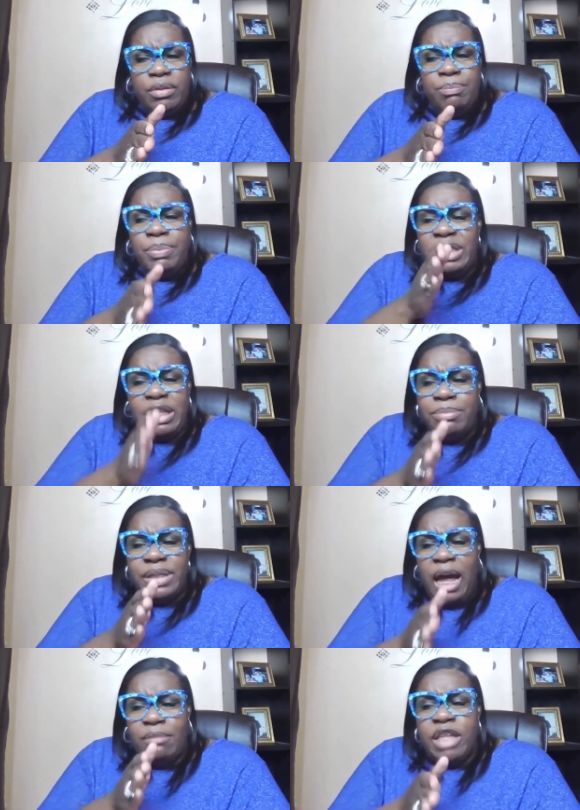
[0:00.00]
But
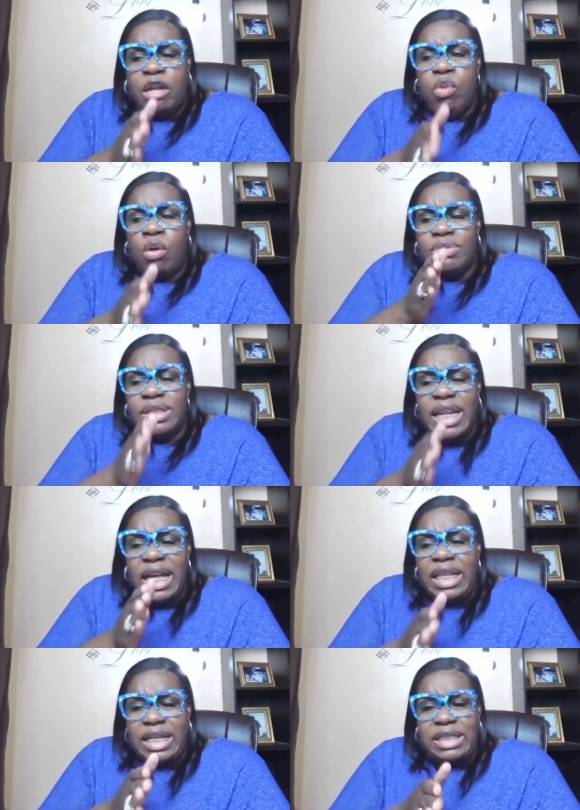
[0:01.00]
sometimes they won't
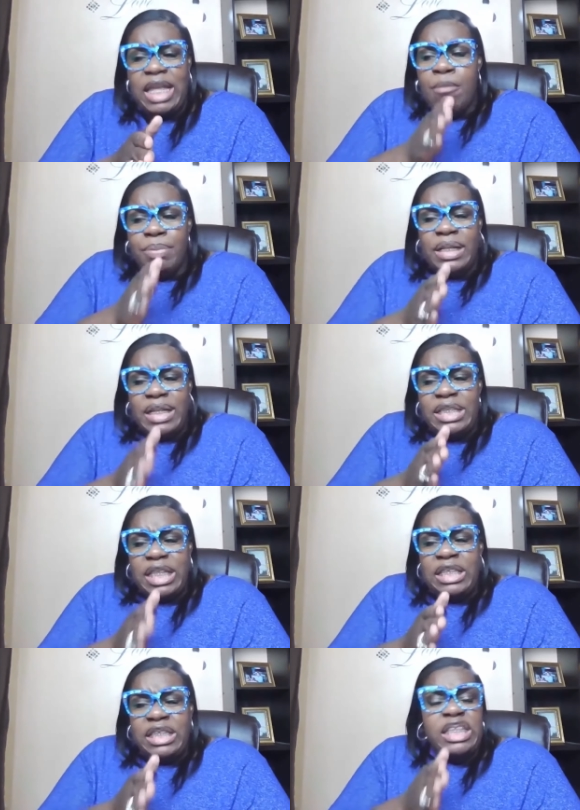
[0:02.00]
tell us. But in this
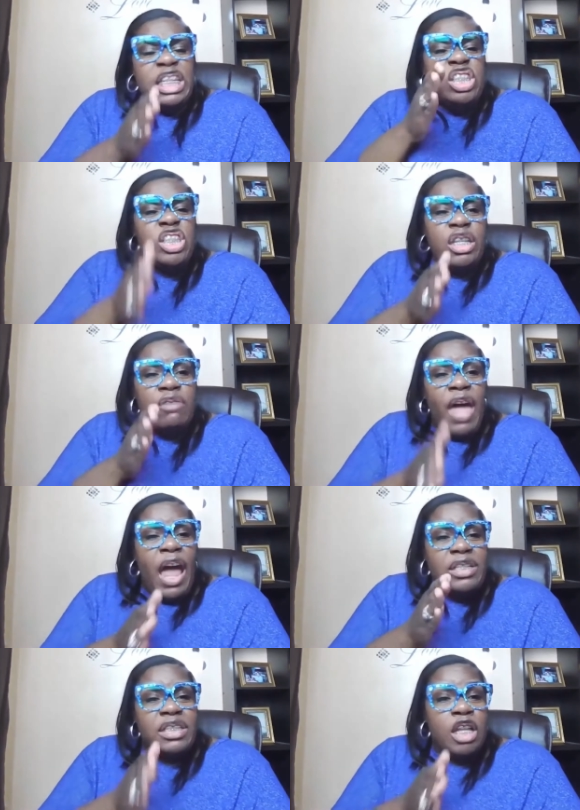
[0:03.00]
instance, he shouldn't have
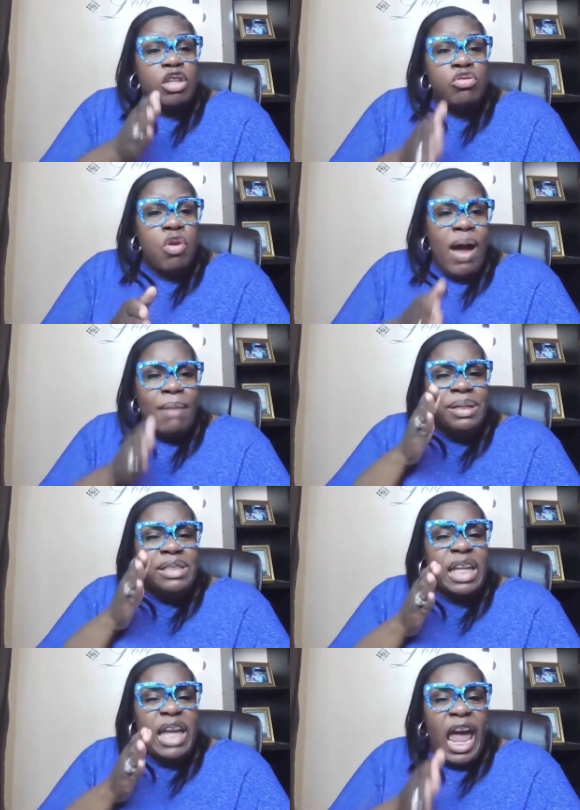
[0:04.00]
had to tell her. You know why?
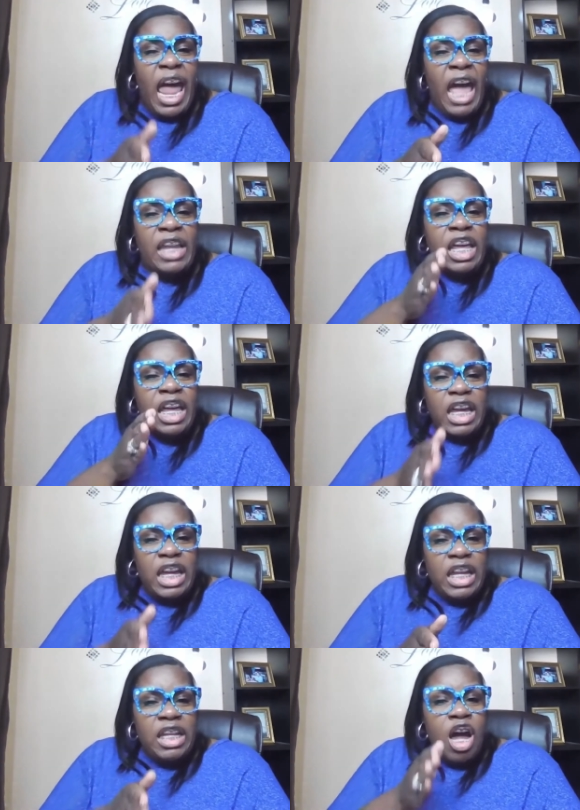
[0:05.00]
Because they had
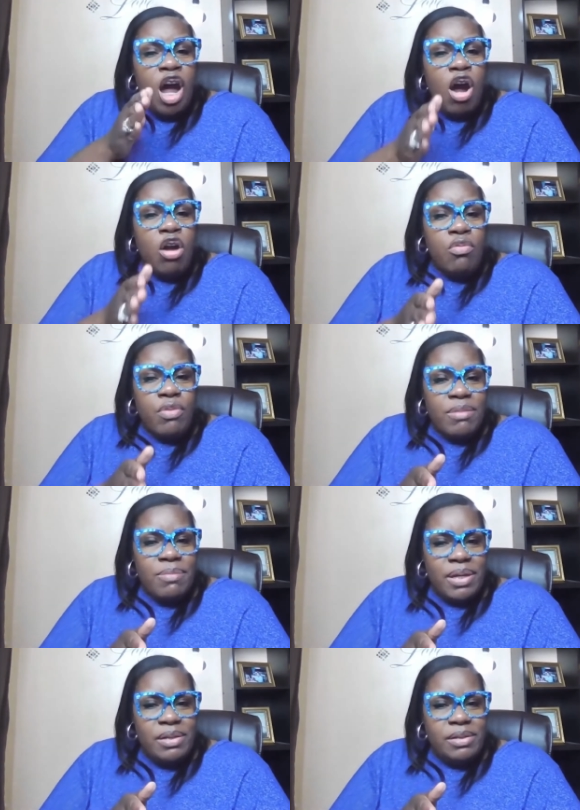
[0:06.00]
an
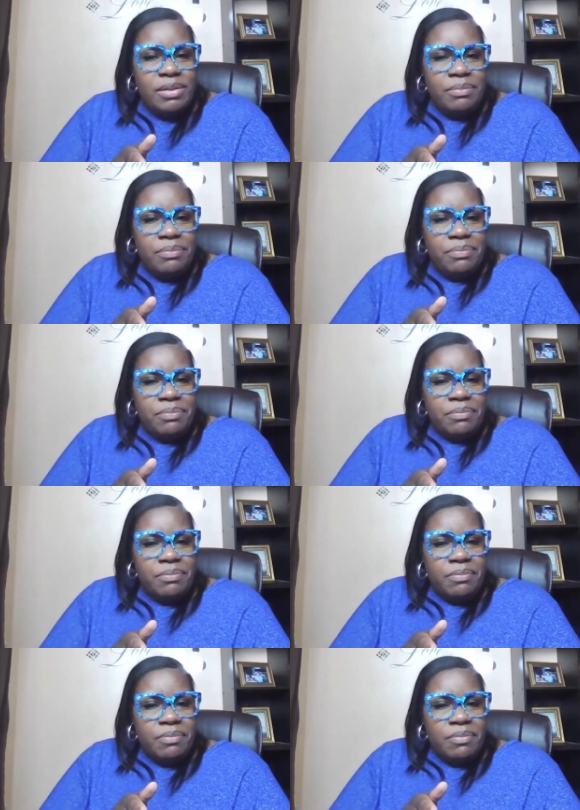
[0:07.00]
agreement.
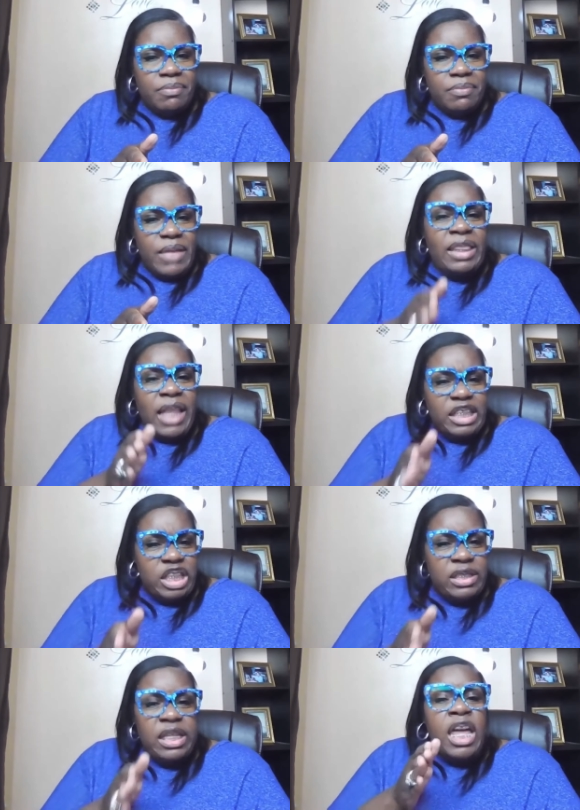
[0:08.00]
And like
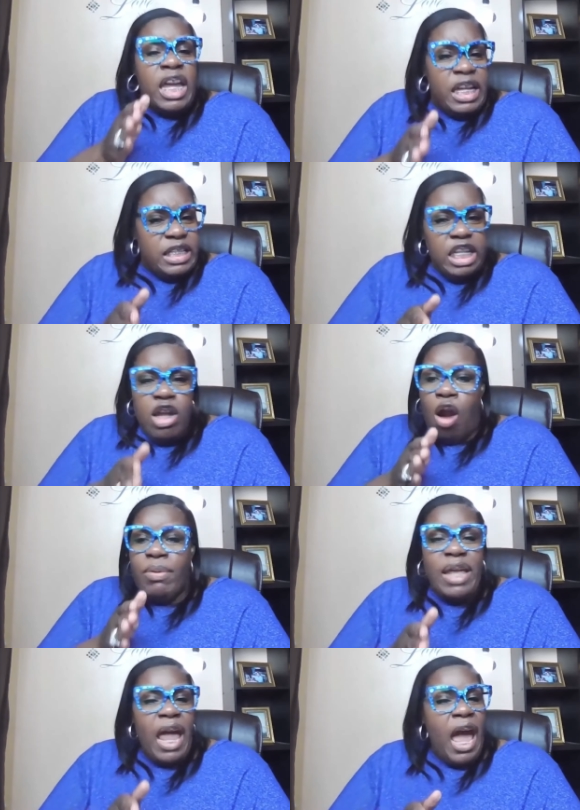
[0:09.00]
she said, he, he
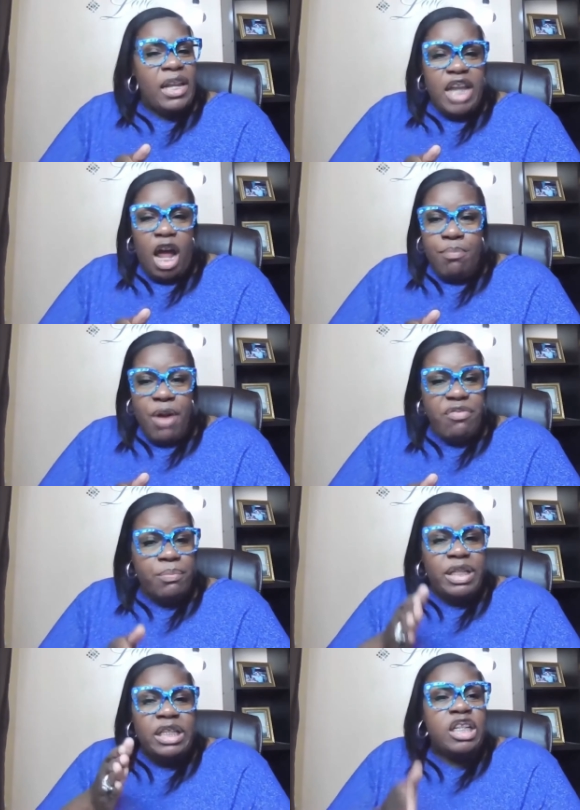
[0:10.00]
already had a nonprofit,
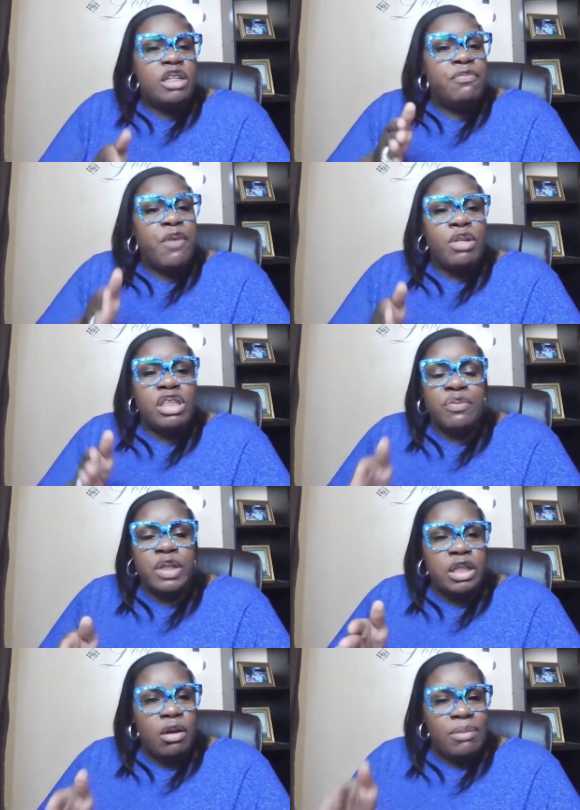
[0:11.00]
but he couldn't focus
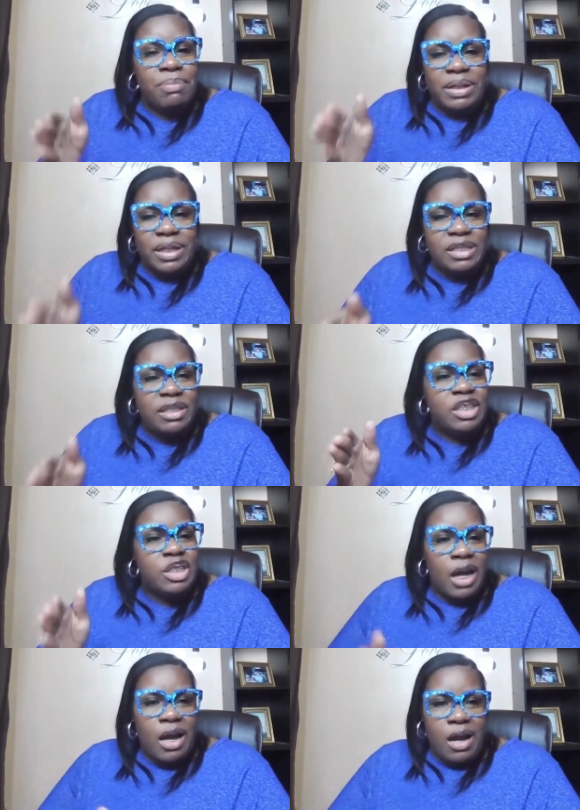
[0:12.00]
fully on it because of the
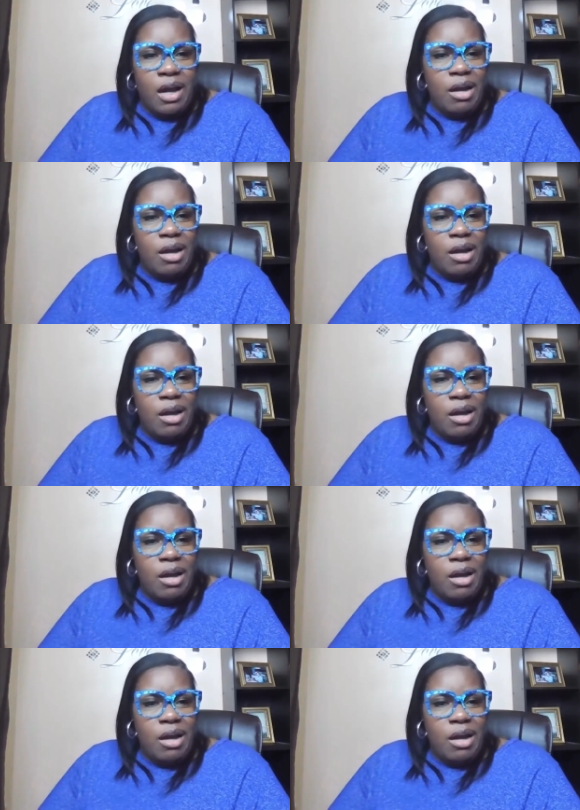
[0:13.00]
job